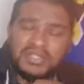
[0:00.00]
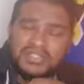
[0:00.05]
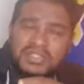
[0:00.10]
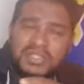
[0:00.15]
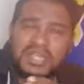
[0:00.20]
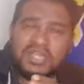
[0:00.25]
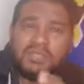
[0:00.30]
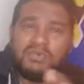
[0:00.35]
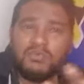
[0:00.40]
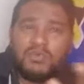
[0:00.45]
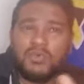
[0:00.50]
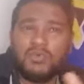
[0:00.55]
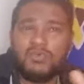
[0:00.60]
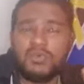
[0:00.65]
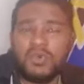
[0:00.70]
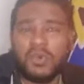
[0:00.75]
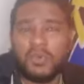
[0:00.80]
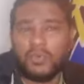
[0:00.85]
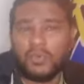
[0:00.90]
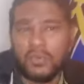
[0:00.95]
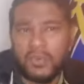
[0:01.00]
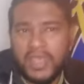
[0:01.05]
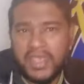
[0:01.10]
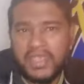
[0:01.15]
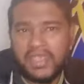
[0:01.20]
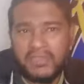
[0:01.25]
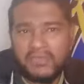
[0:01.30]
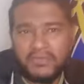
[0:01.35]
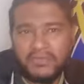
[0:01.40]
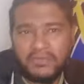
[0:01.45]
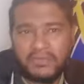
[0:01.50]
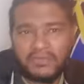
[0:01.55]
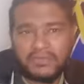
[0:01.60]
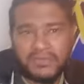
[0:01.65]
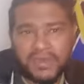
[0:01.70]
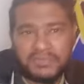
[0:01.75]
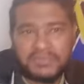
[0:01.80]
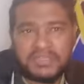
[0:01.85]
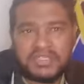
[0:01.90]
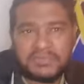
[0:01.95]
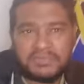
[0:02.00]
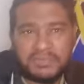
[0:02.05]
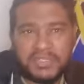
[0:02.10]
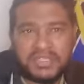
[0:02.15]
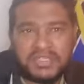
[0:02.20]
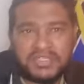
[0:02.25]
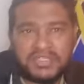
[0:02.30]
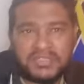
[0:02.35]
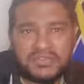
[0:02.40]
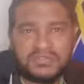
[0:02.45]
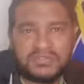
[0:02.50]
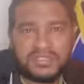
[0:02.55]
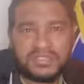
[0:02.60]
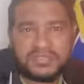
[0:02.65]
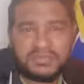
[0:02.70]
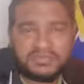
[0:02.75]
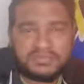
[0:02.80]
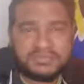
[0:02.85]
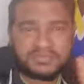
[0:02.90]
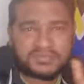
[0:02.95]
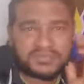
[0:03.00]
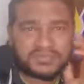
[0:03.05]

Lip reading: trying to move away from speed drifting.